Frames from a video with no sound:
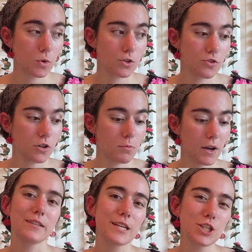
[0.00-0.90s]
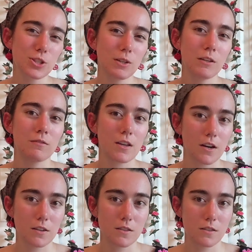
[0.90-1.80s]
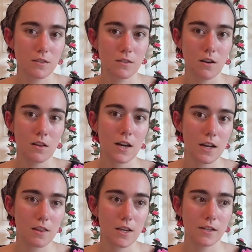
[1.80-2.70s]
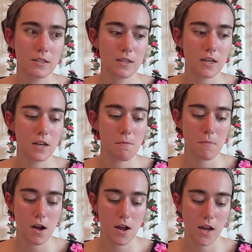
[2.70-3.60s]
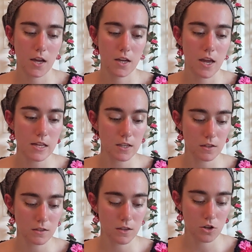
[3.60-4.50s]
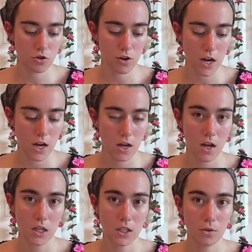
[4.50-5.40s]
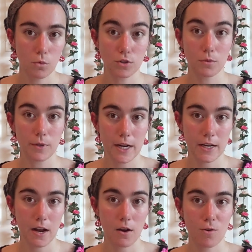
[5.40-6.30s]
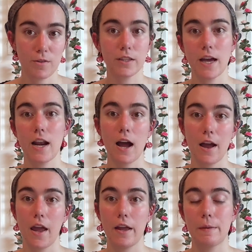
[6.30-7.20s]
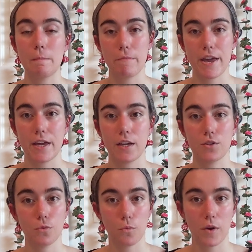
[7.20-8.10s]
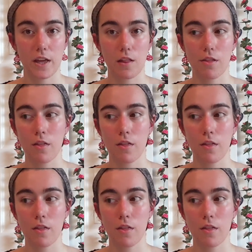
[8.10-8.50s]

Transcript: wardrobe. Essentially, there's a lot of things in my 18th century wardrobe right now that I made with